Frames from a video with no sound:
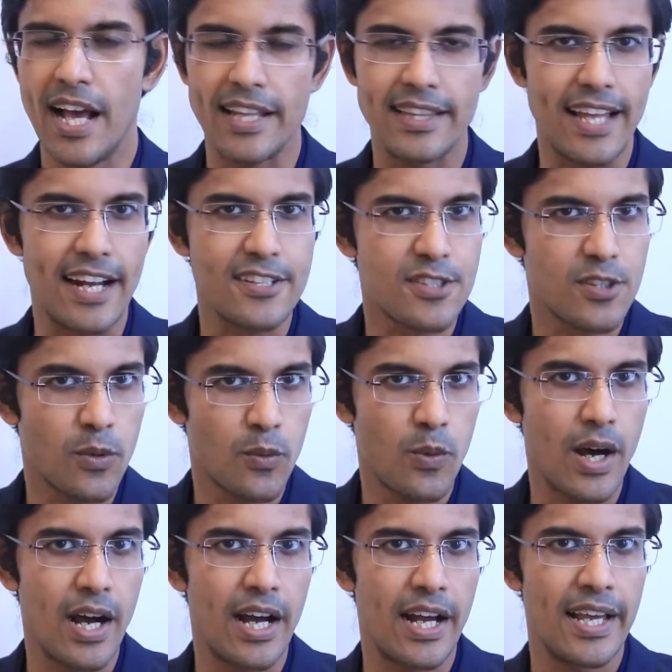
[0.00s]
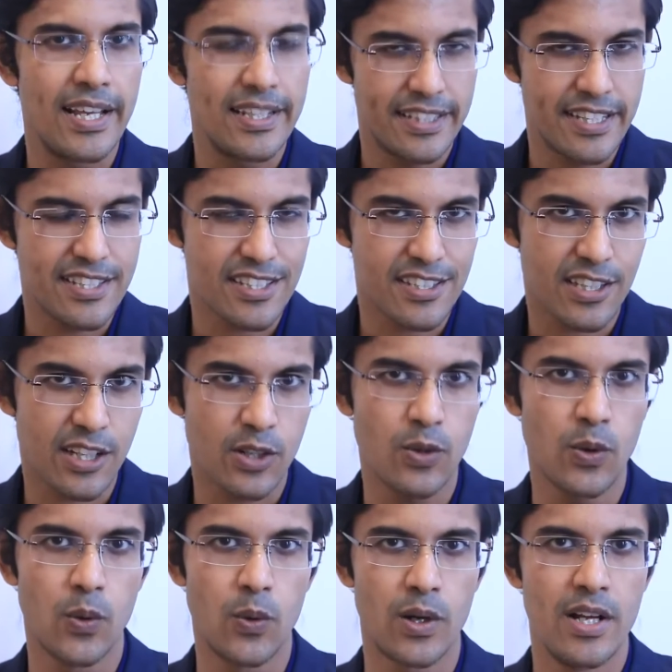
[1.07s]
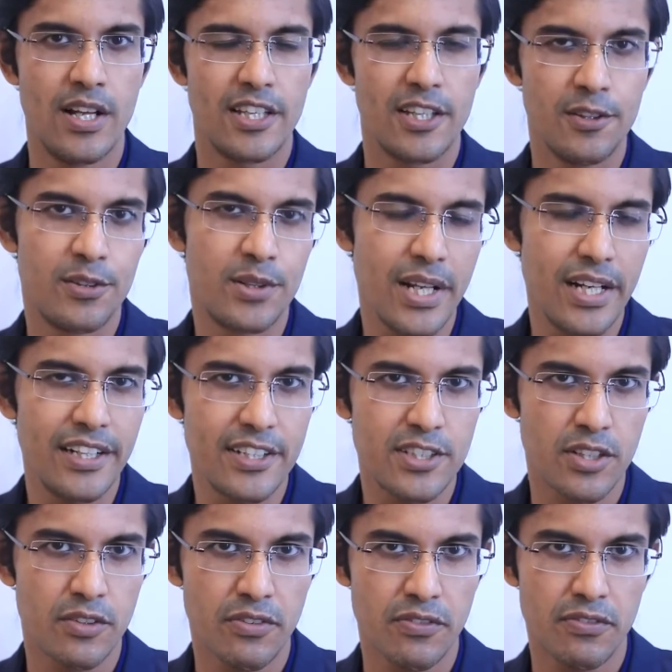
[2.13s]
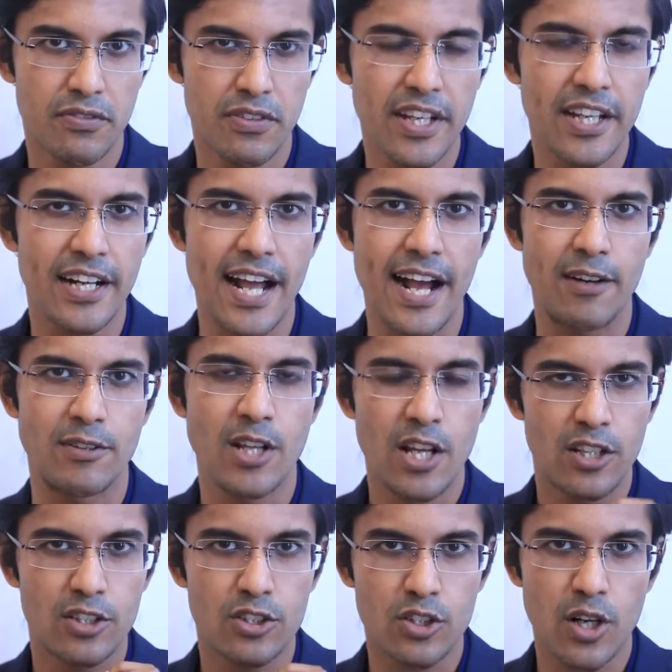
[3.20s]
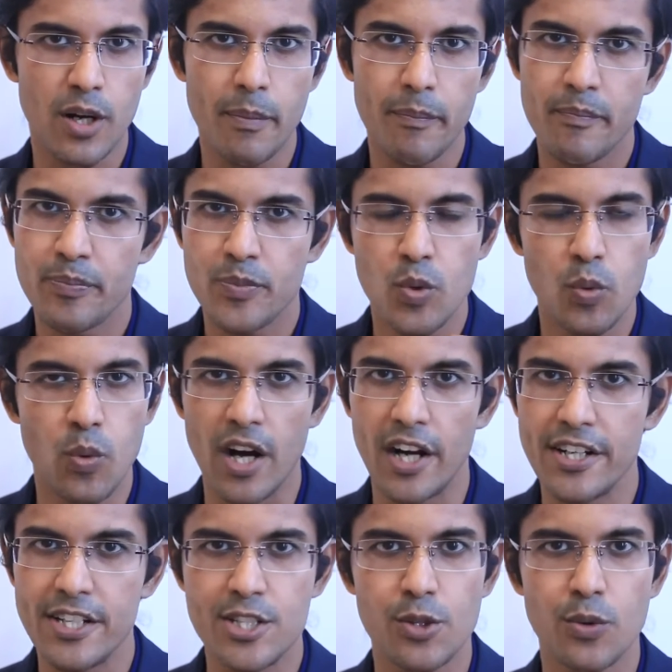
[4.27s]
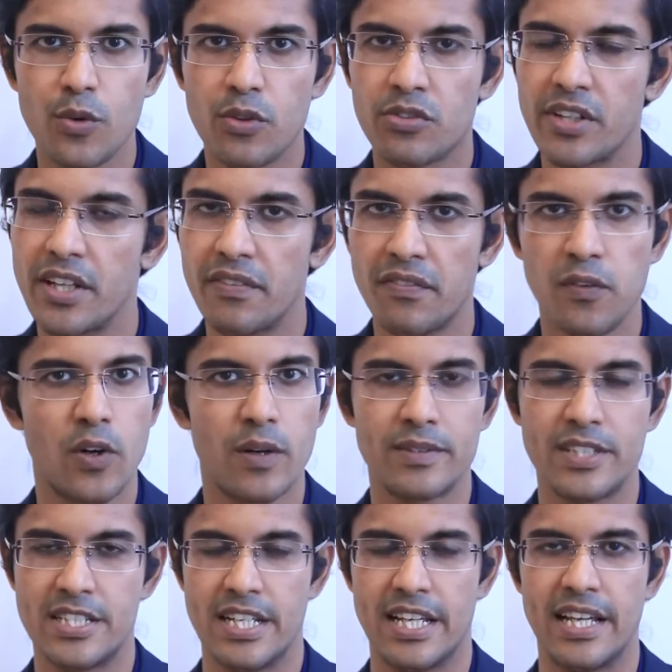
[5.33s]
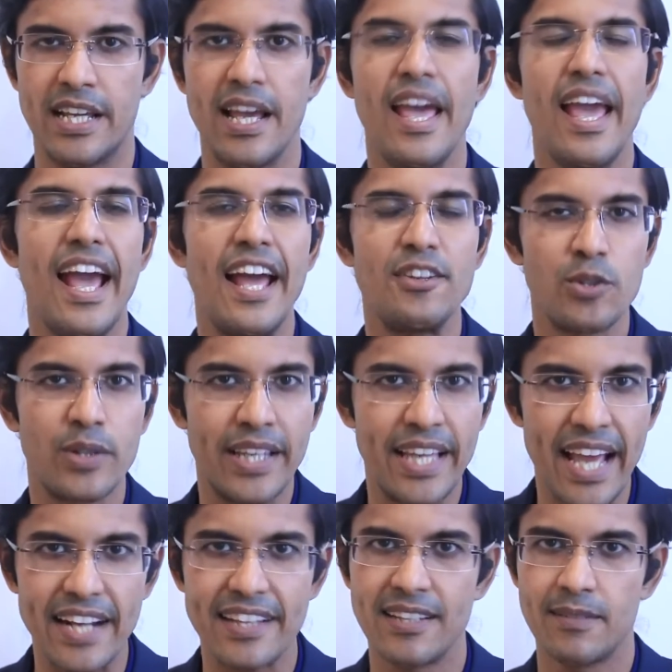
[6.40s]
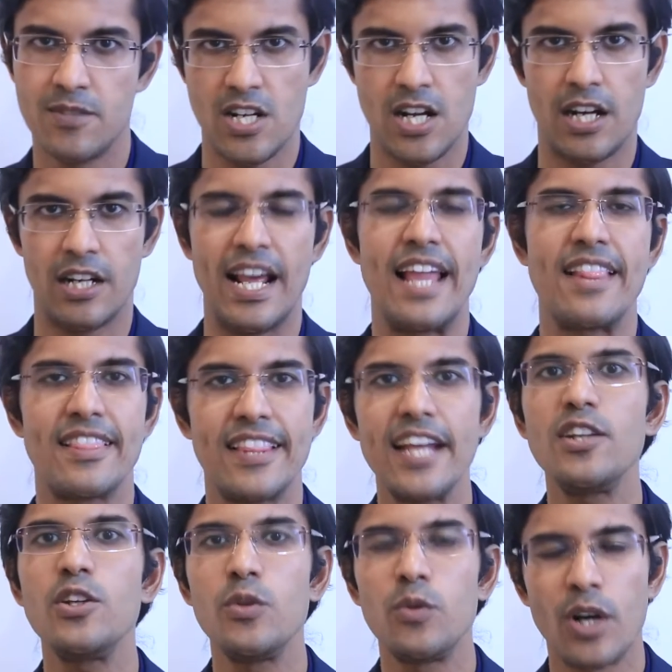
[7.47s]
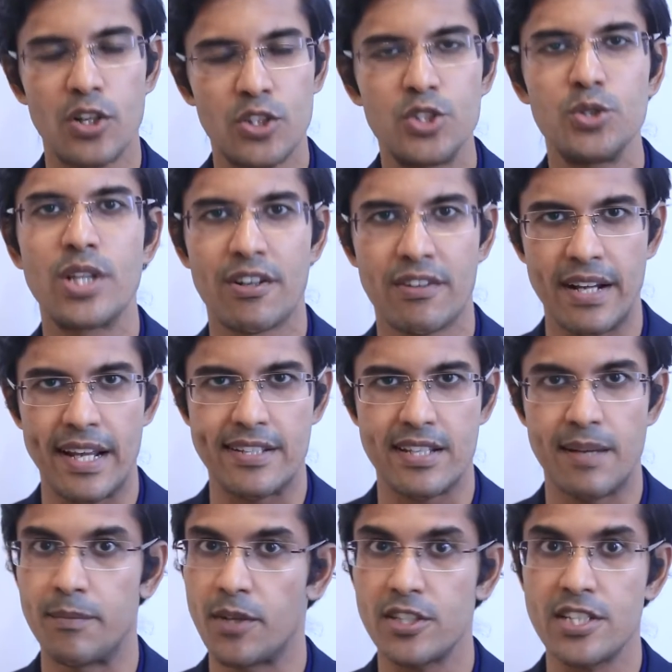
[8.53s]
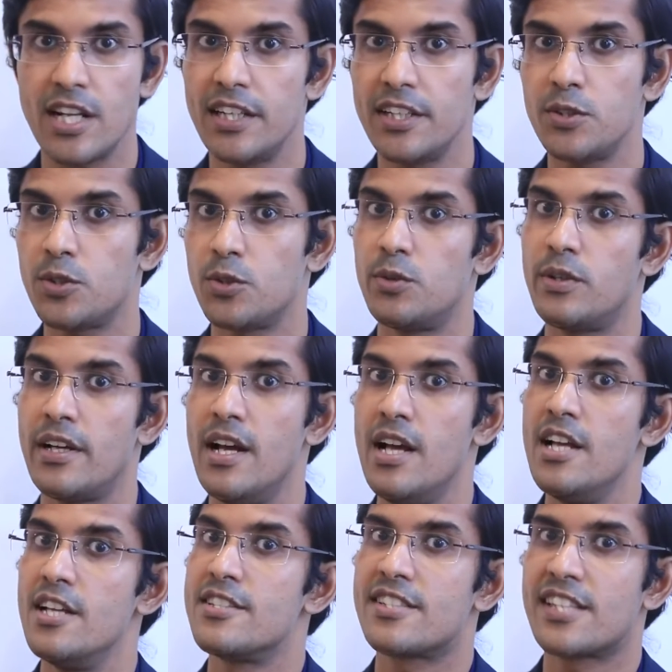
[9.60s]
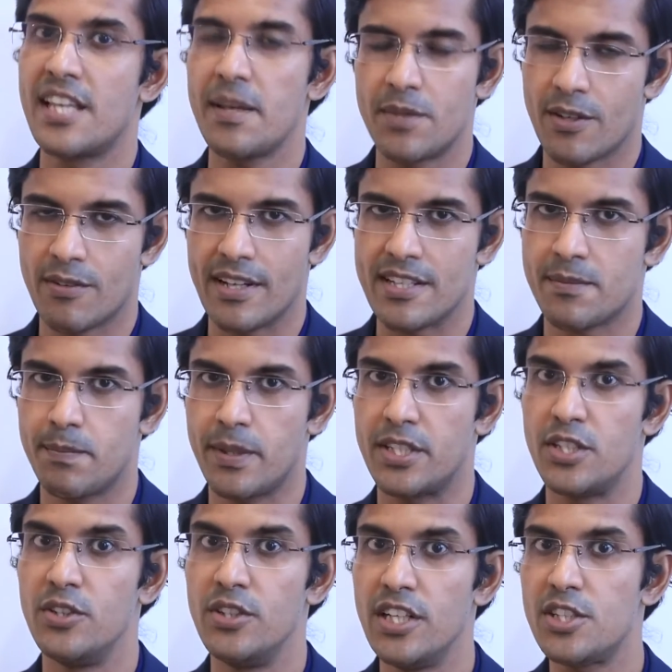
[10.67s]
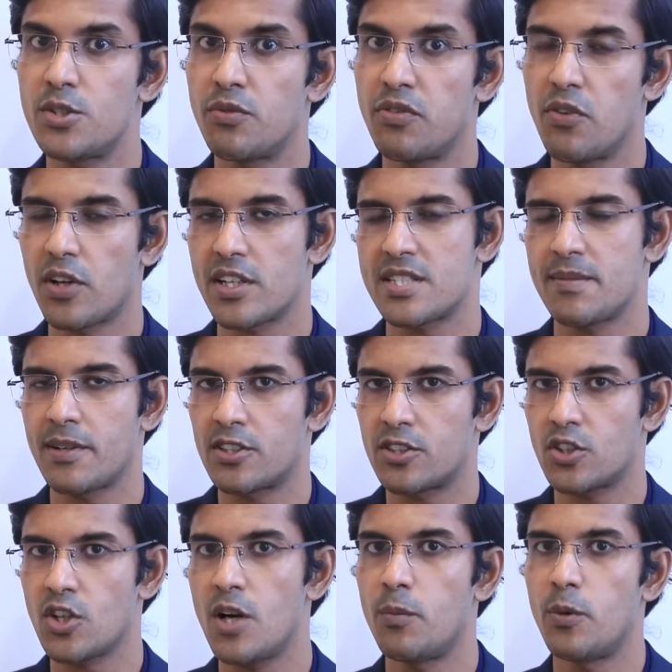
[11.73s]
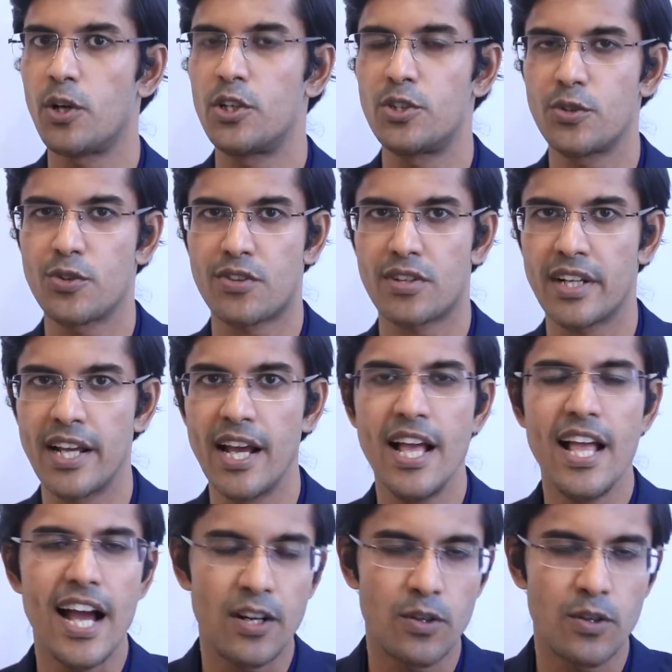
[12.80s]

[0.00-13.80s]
And that is the why this is the core. You really need to figure out top one, two, three, four of the day, and you get them done, and then you will do the rest. I'm not telling you to skip the rest, but you need to focus about top one, two, three.